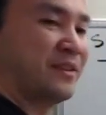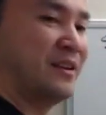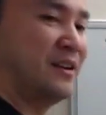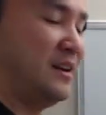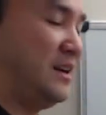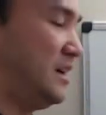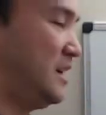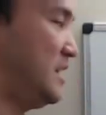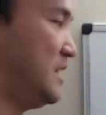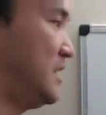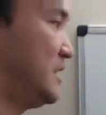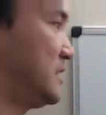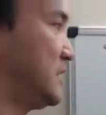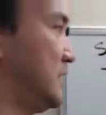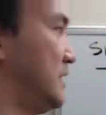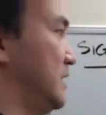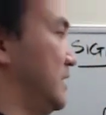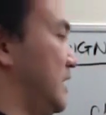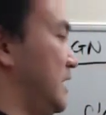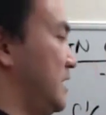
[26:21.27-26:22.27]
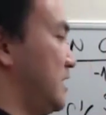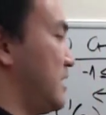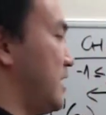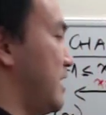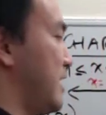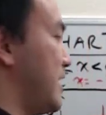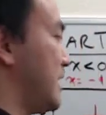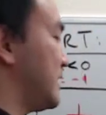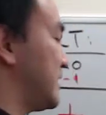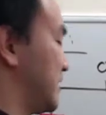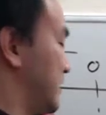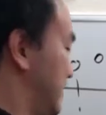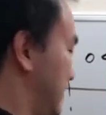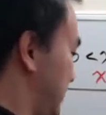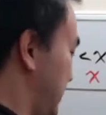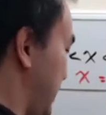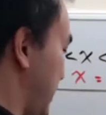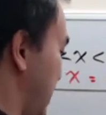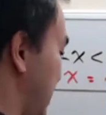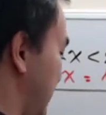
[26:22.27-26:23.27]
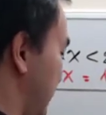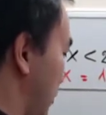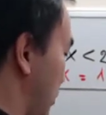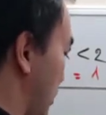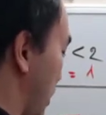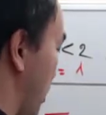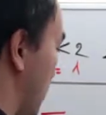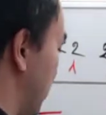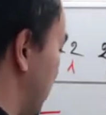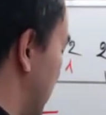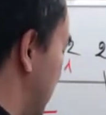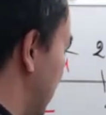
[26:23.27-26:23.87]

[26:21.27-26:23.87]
And in the next interval over,